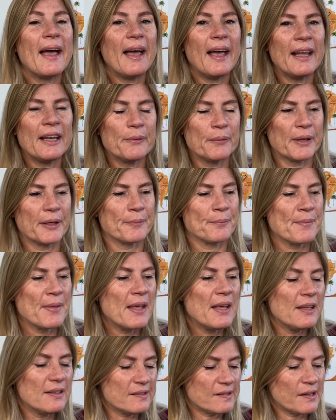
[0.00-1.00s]
Anyway,
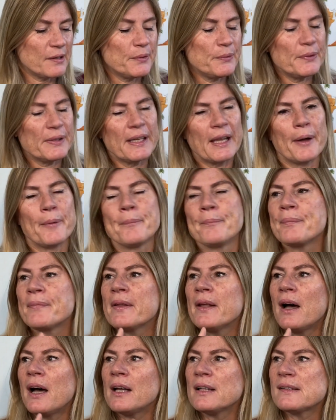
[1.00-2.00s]
so yeah,
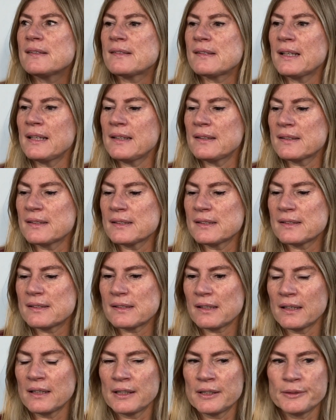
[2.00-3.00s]
I'd say that
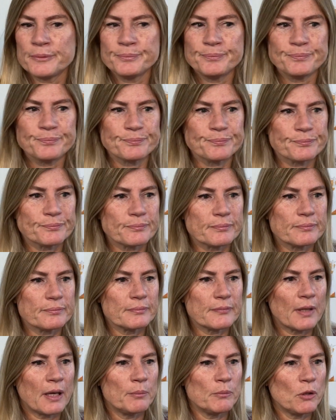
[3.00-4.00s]

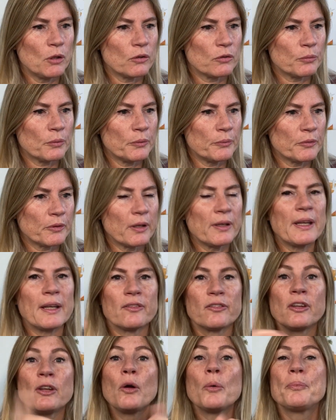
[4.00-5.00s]
I'm lost. What was that?
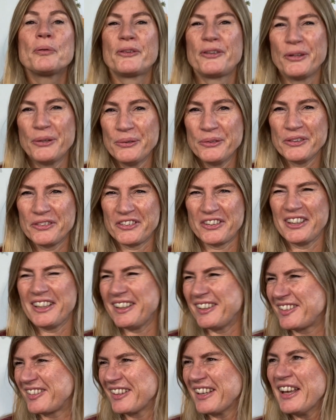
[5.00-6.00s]
Yes, the
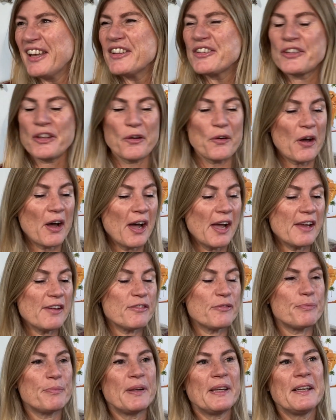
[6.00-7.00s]
opportunities. So
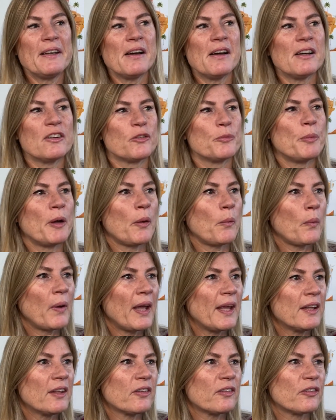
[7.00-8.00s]
I've been asked by
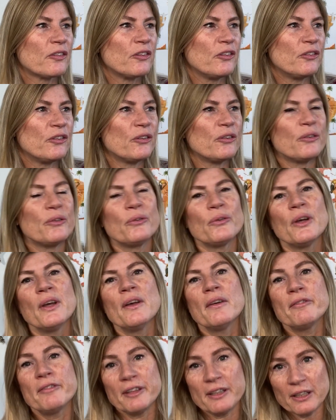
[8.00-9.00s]
Wales to do
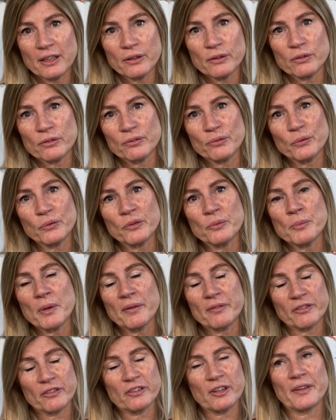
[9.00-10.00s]
videos for them.
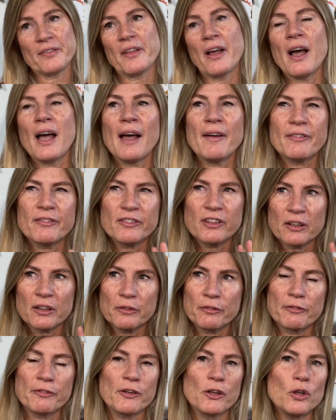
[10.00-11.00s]
I've said that I have
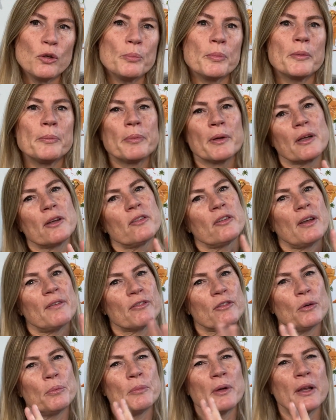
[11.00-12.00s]
a few, but because
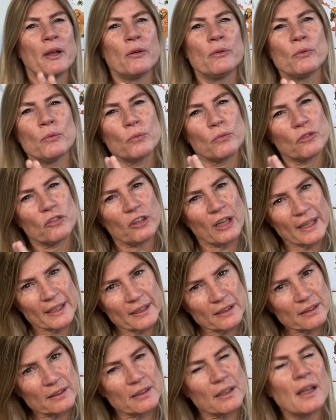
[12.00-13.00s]
I've got my own
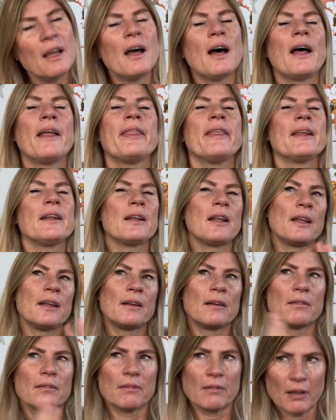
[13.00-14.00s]
channel, I think they
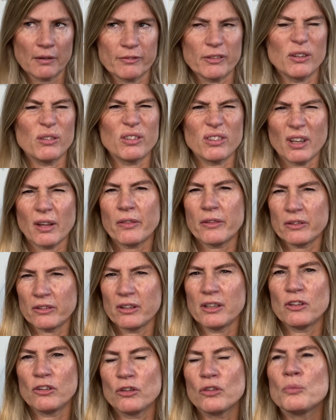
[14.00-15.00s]
have used other
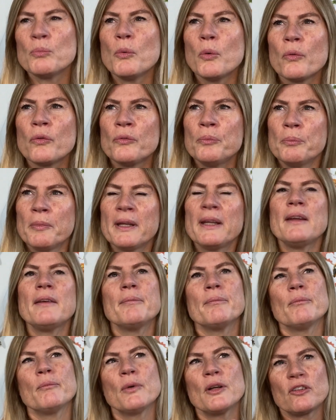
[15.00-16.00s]
teachers more than me,
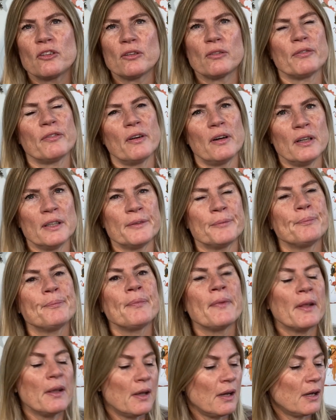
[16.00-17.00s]
which is fine.
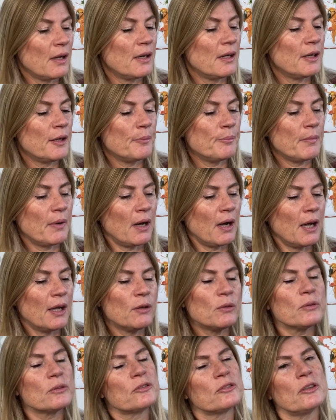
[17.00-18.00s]
I
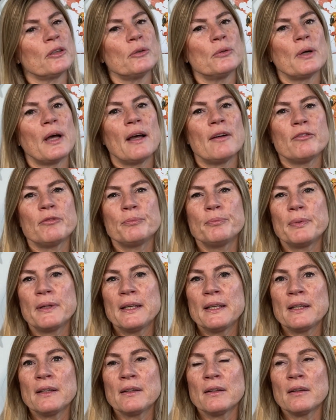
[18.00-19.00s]
also have
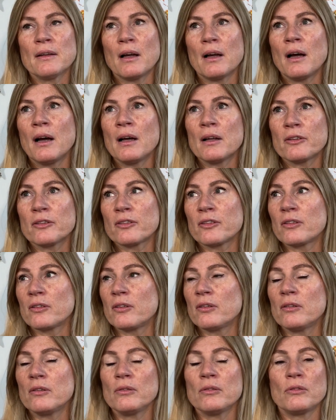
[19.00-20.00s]
been asked
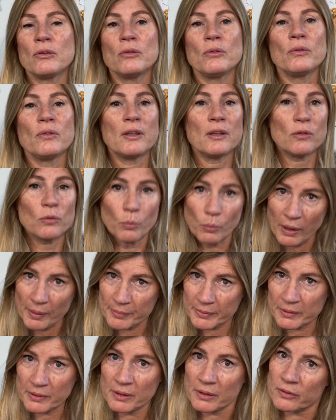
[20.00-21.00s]
to do these
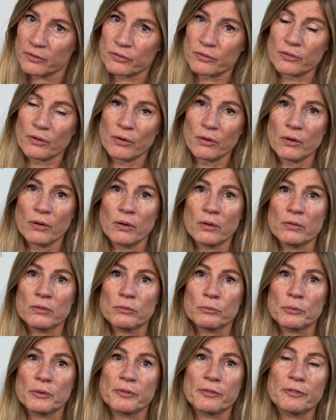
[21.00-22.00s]
webinars
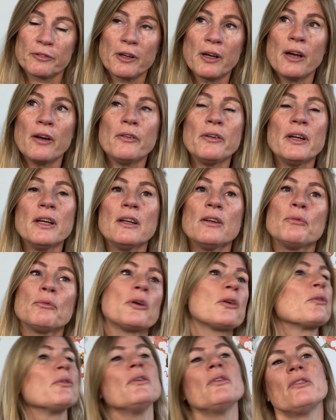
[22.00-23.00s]
on referring and
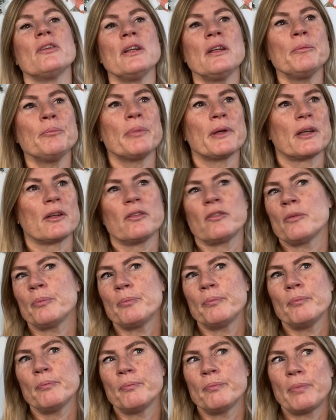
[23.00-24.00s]
recruiting because
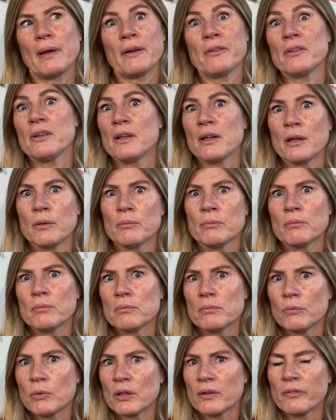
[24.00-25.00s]
apparently I'm
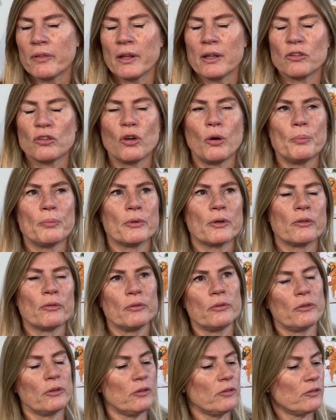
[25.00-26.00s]
one of their top
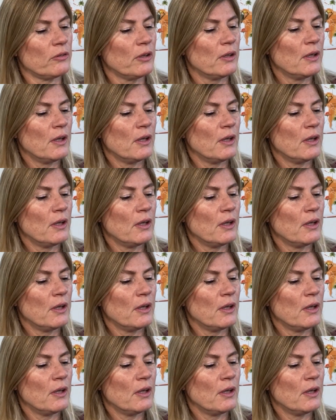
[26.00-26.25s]
recruiters.